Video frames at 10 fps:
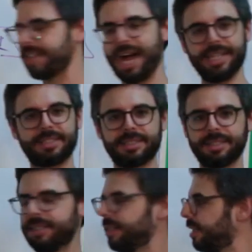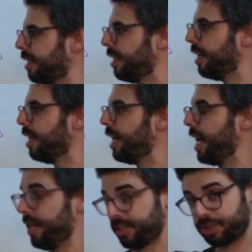size.
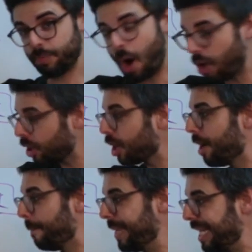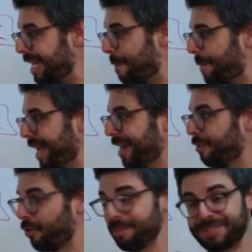Smaller, medium, big,
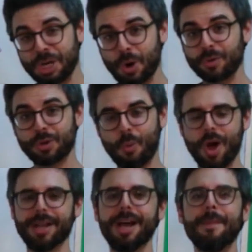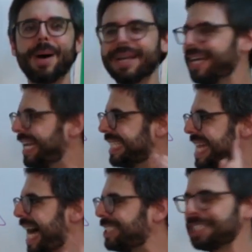from 0 to 1. But it's
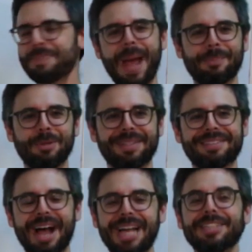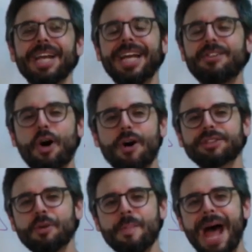not just mapped to its size, it's
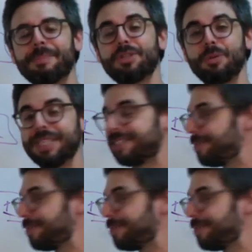also mapped to its